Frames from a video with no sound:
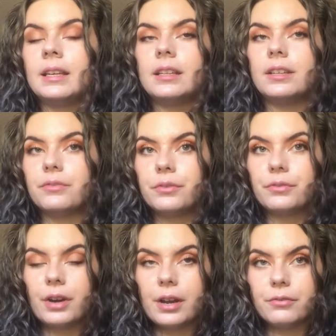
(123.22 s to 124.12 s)
different
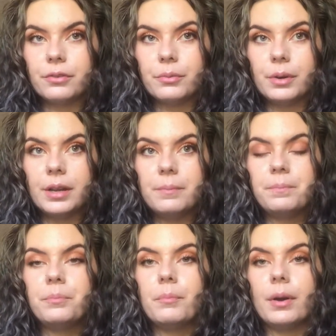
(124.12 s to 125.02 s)
for
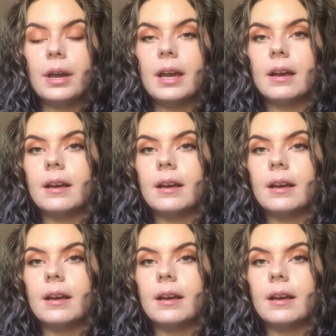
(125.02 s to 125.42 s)
everyone, but